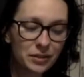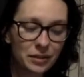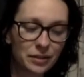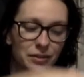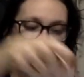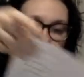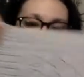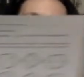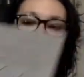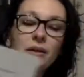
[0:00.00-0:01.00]
in
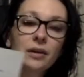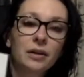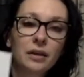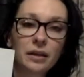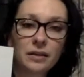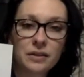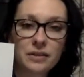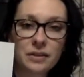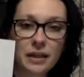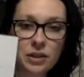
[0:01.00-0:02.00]
this
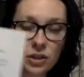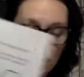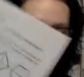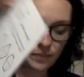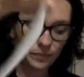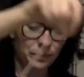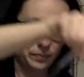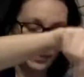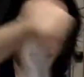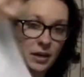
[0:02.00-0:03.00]
section.
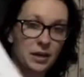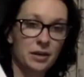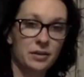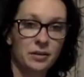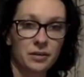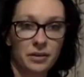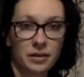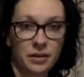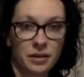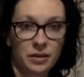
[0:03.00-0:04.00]
Okay,
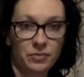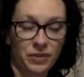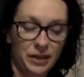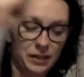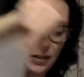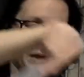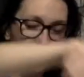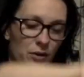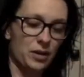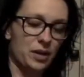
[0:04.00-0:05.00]
finding the
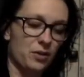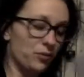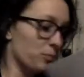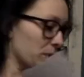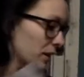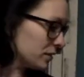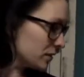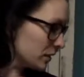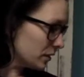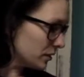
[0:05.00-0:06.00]
area of
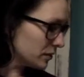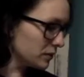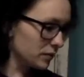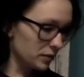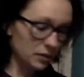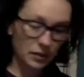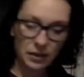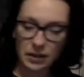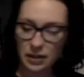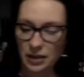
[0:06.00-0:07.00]
places.
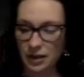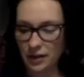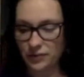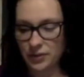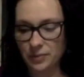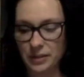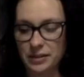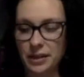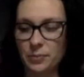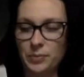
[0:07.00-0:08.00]
I have some
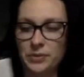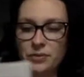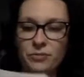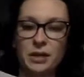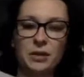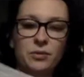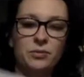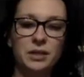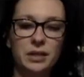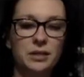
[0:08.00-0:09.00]
examples of my
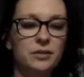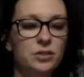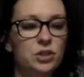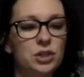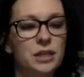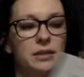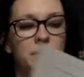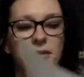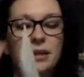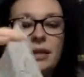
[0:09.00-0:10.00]
own kids'
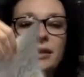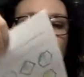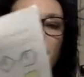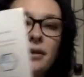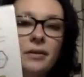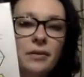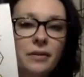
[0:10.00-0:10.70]
sheets here.